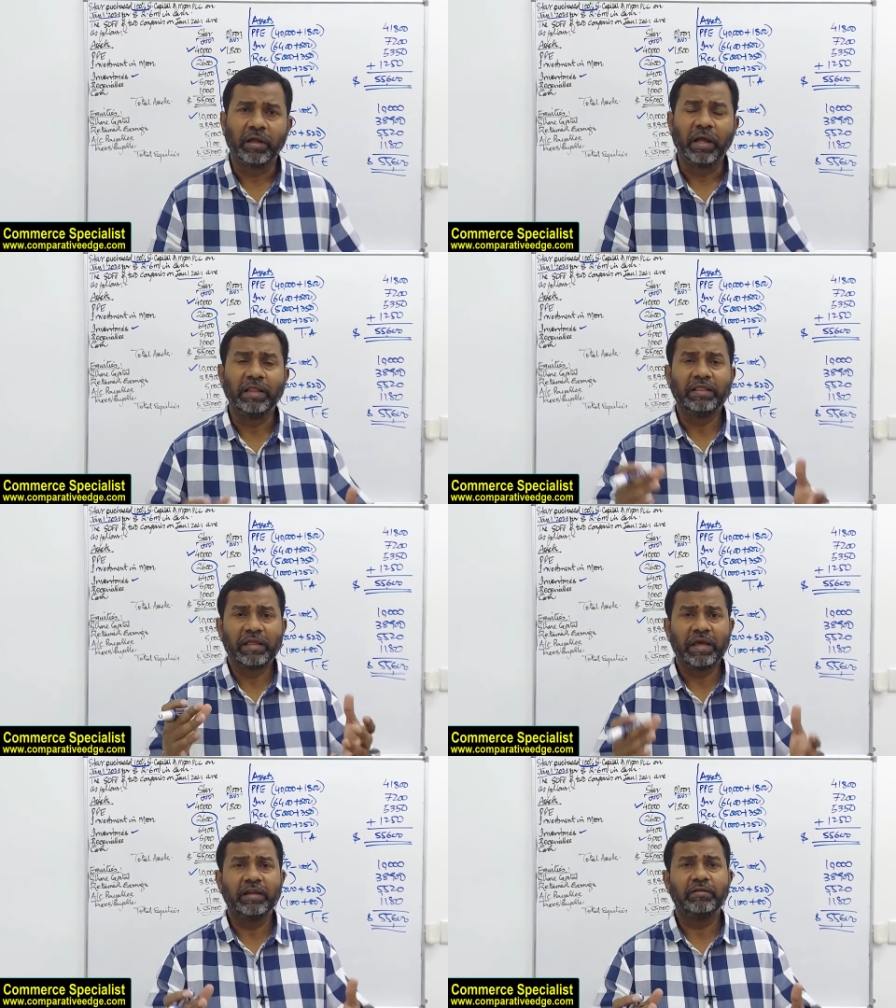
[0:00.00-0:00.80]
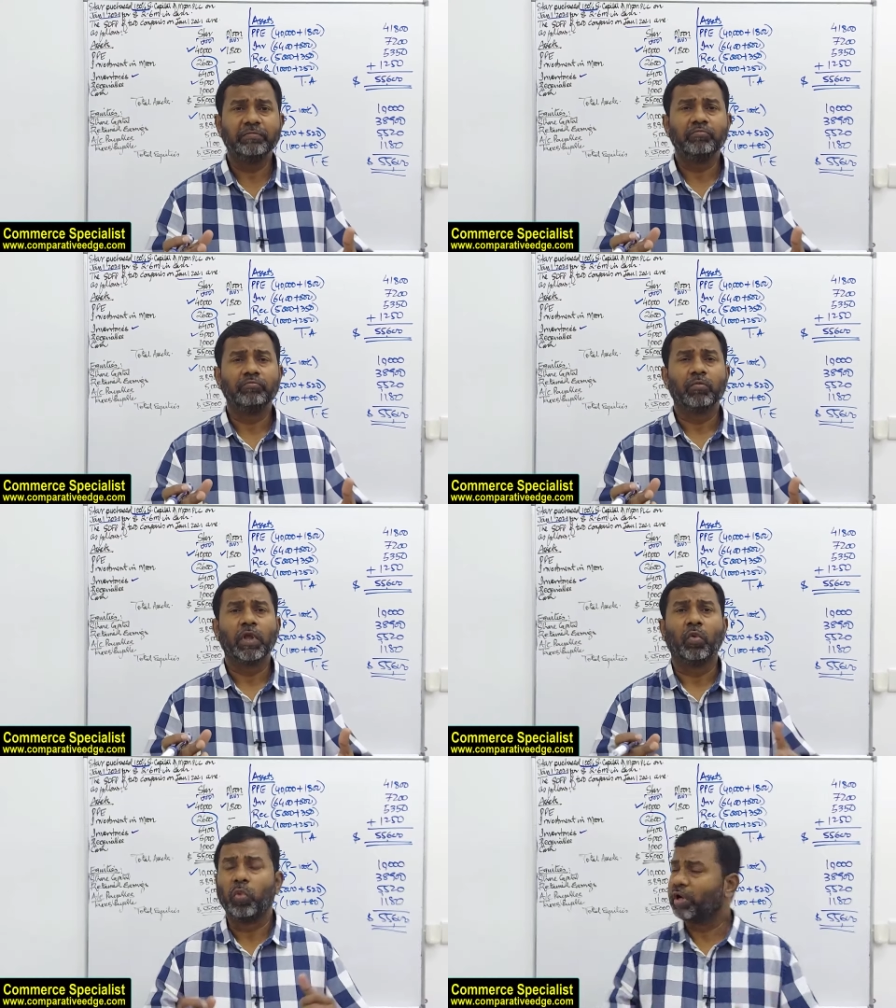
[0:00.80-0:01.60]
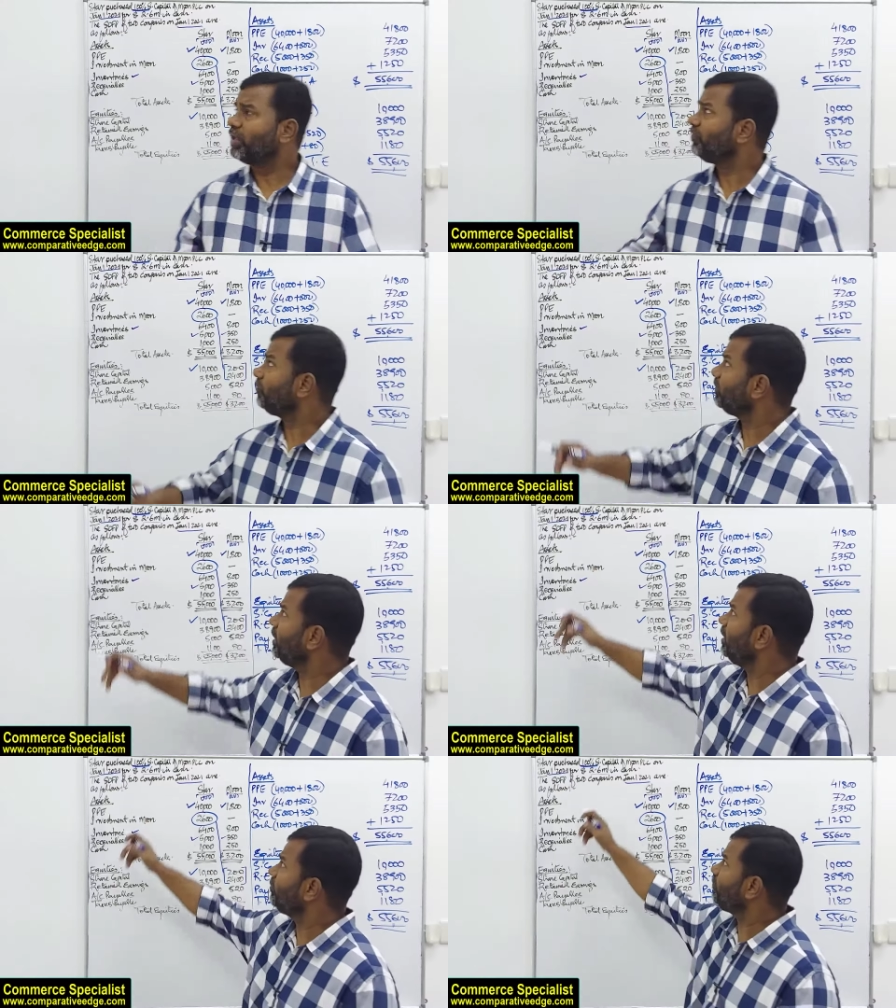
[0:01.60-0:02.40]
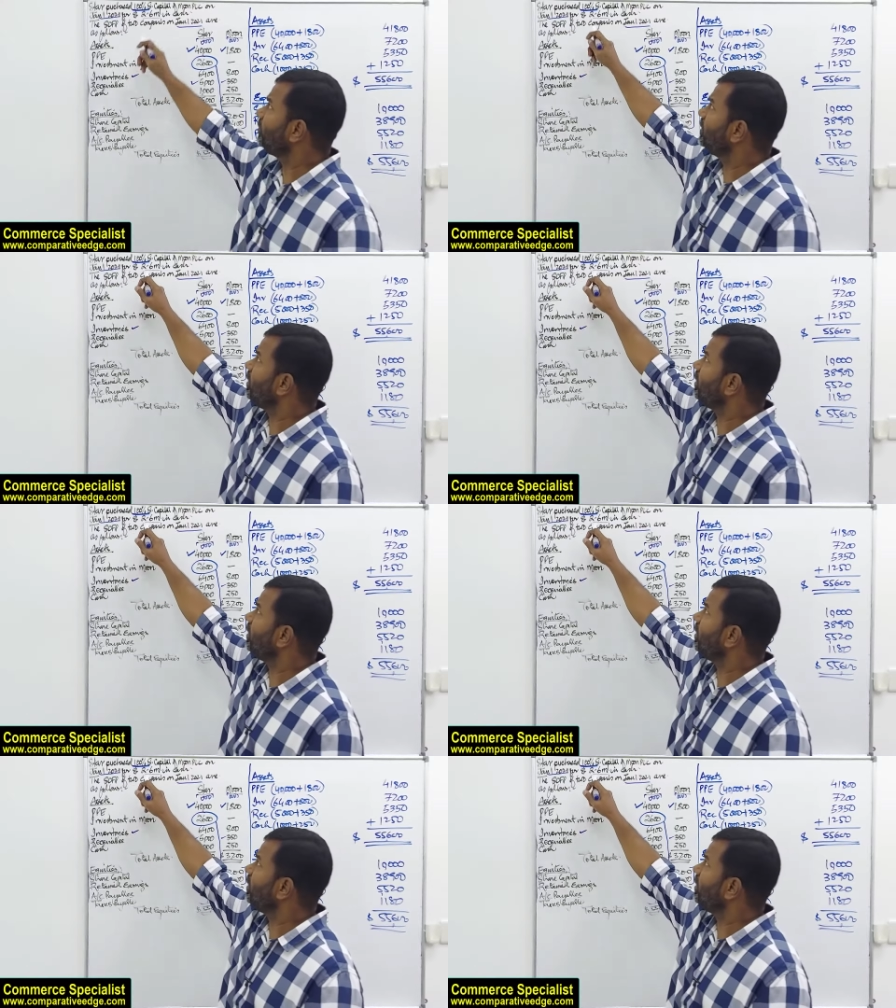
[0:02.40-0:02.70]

and then what if if